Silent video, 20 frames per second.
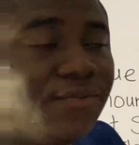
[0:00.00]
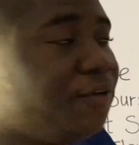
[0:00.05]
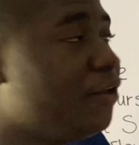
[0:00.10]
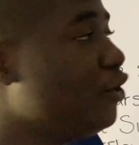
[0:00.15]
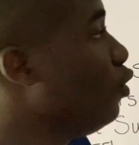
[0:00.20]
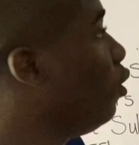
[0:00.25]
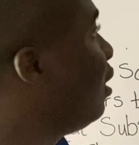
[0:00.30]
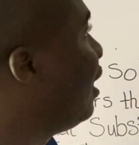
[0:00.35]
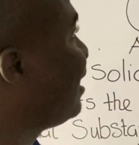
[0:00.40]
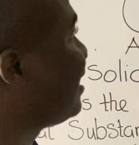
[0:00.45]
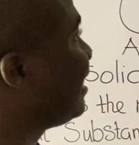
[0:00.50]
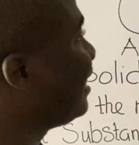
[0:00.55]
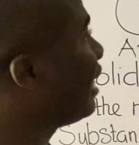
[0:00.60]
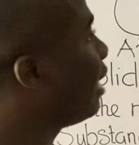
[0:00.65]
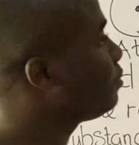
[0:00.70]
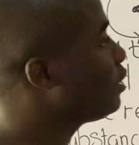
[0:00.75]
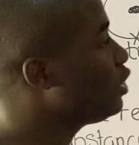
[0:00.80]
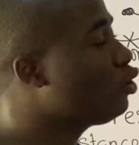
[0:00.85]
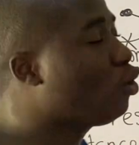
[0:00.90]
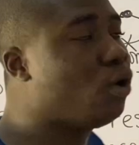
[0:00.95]
video lesson,
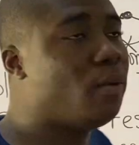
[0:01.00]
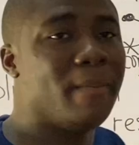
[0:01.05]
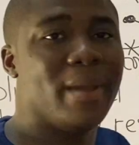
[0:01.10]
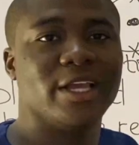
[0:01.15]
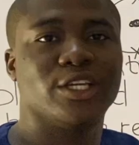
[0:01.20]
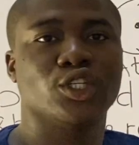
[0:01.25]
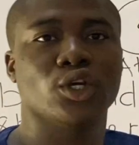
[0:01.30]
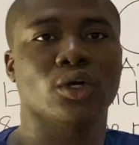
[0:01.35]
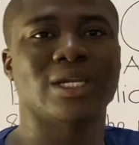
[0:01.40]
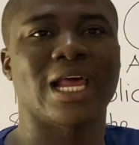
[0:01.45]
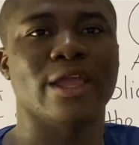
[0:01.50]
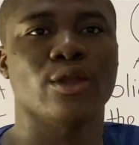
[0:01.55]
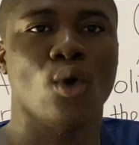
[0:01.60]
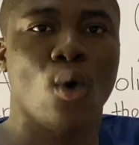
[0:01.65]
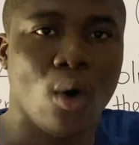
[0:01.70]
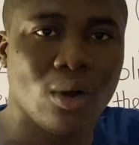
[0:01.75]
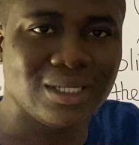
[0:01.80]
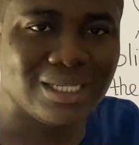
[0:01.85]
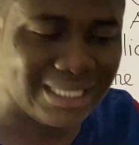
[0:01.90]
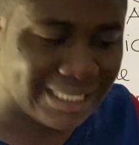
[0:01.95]
I'm still going to make sure that you
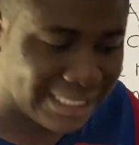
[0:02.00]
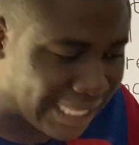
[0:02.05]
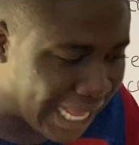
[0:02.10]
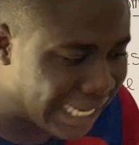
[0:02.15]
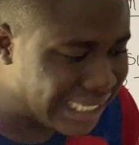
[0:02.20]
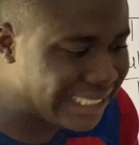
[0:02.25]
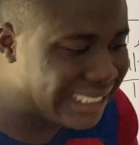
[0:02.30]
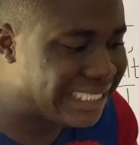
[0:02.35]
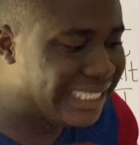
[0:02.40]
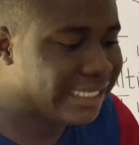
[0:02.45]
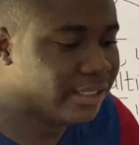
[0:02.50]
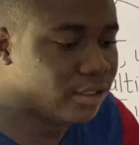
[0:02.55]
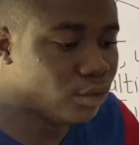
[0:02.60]
understand the